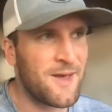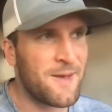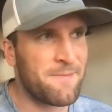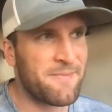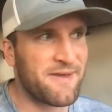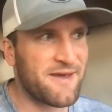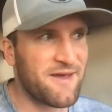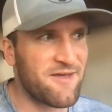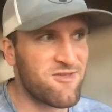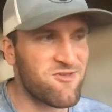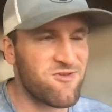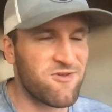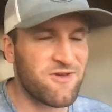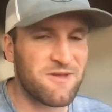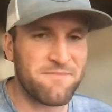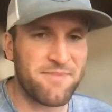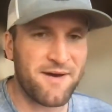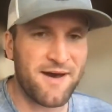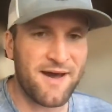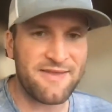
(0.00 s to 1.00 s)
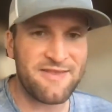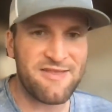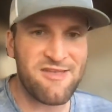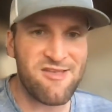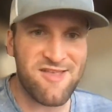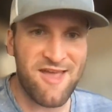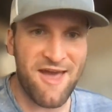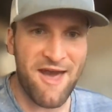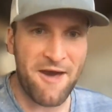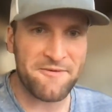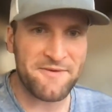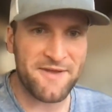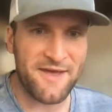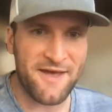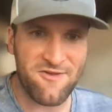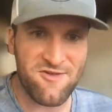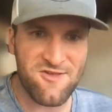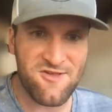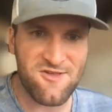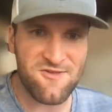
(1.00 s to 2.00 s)
because you can buy these
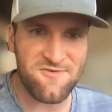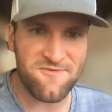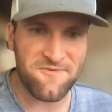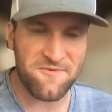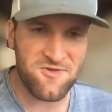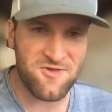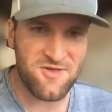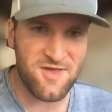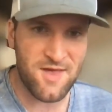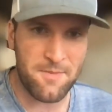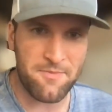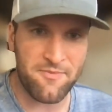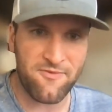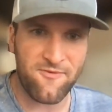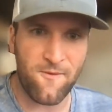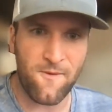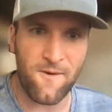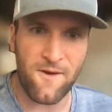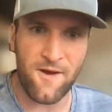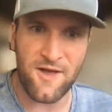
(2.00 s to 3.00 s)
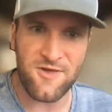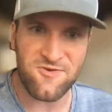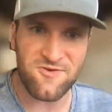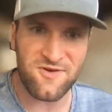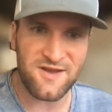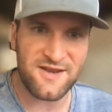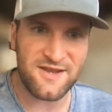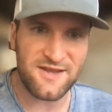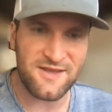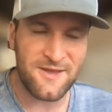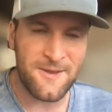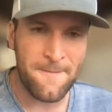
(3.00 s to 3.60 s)
townhouses for sub 400